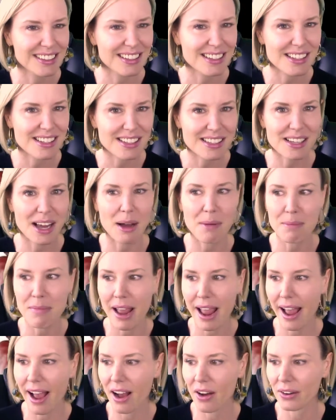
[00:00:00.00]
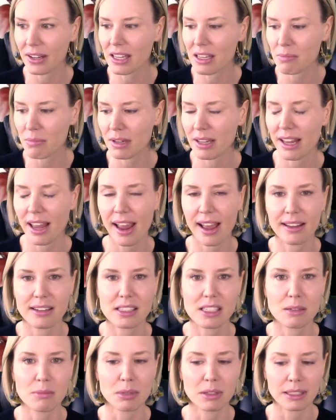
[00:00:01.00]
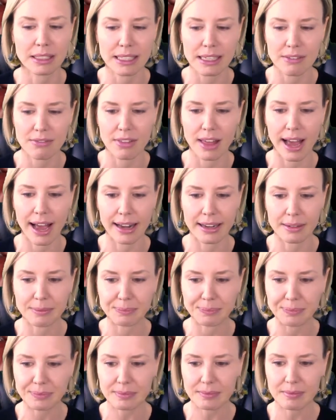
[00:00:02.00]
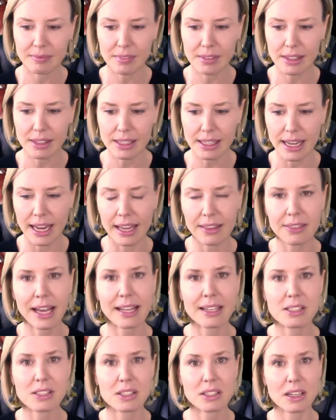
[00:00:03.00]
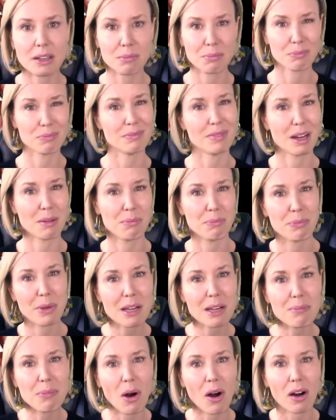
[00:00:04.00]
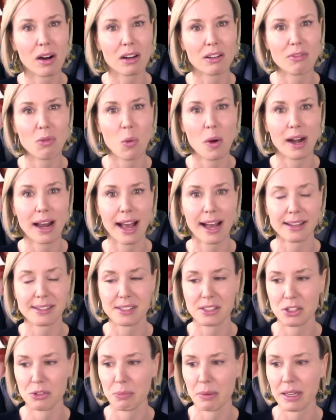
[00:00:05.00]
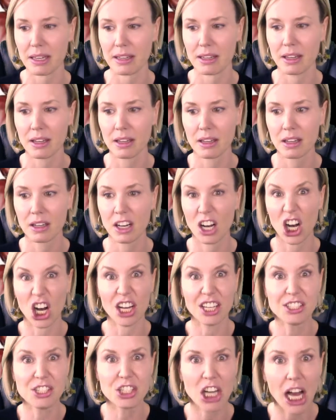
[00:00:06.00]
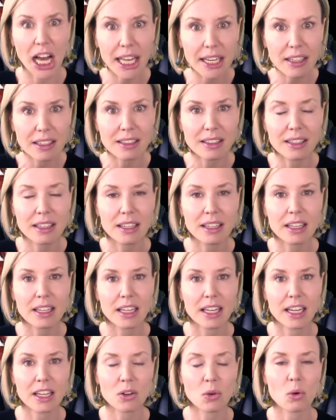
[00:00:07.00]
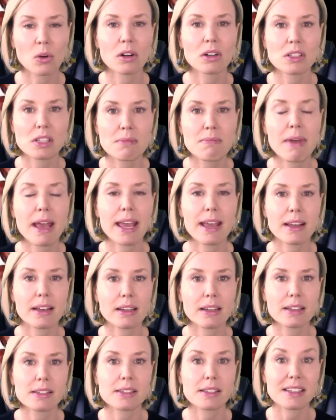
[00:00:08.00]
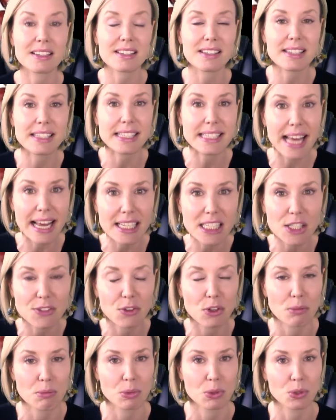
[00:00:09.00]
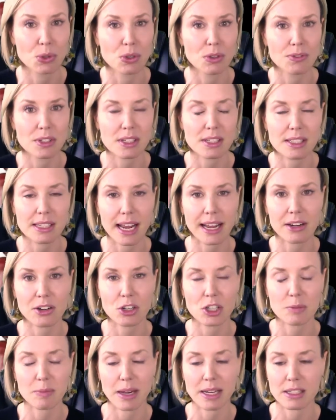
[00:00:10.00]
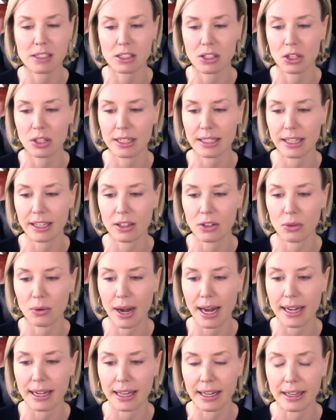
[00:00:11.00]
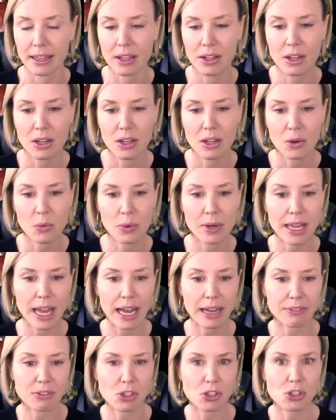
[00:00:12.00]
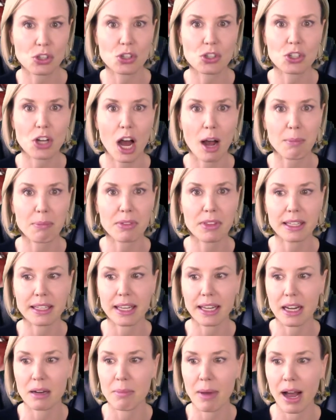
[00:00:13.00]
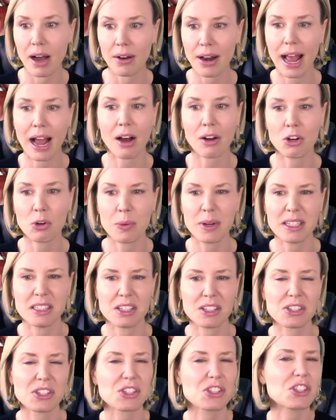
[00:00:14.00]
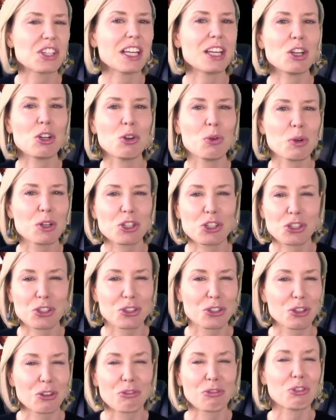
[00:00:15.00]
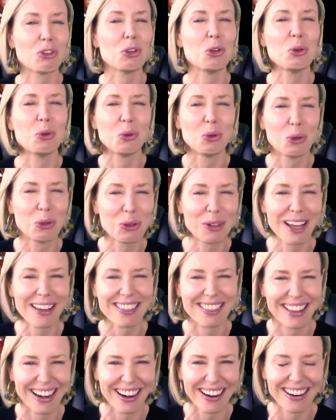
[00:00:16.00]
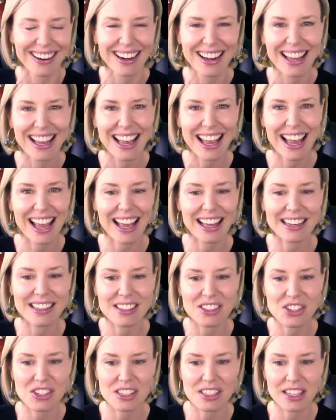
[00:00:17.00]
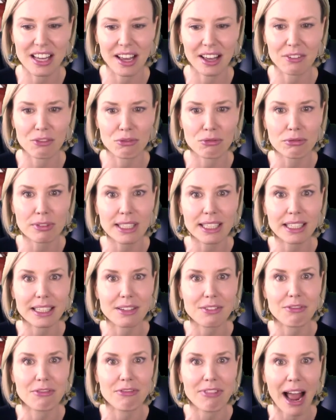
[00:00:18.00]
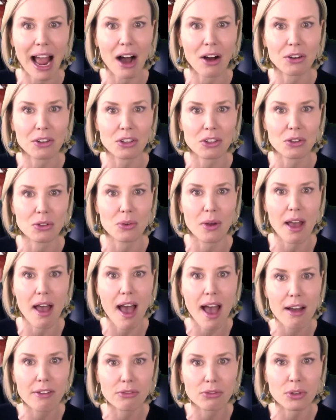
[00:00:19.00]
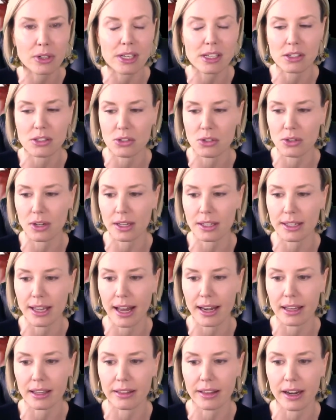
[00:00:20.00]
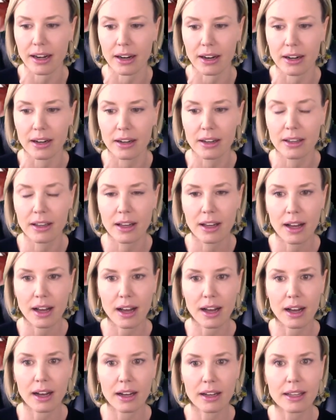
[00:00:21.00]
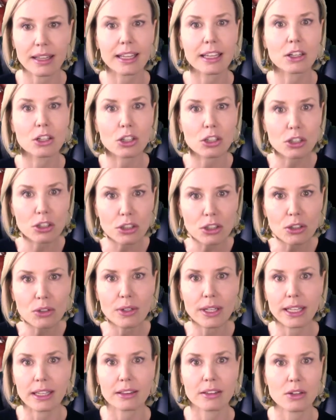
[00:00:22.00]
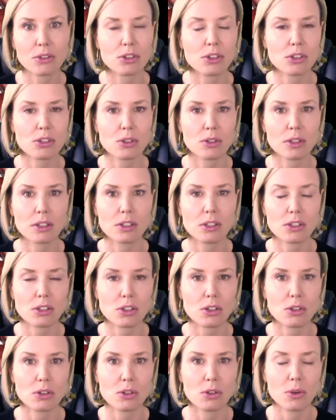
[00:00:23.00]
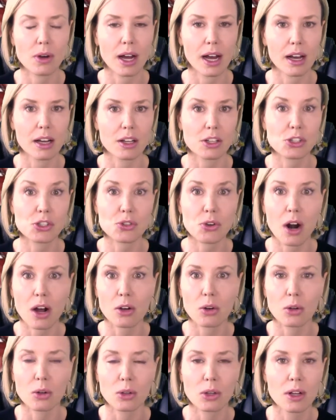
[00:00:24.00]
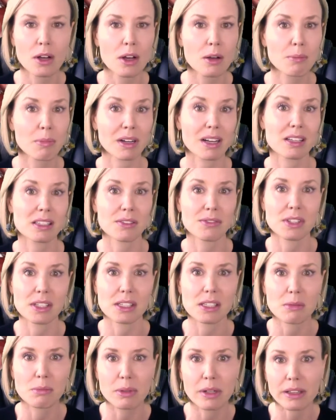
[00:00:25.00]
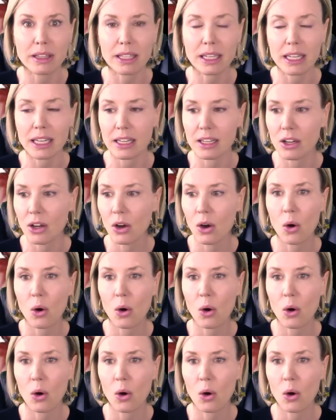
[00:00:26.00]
Somehow he began to believe that. And that's a big part of what has to be undone in order to make a successful move to standards-based learning and grading. We have to stop thinking about how do we distinguish the few who get there and instead really value every student getting there, including those students who struggle because of disability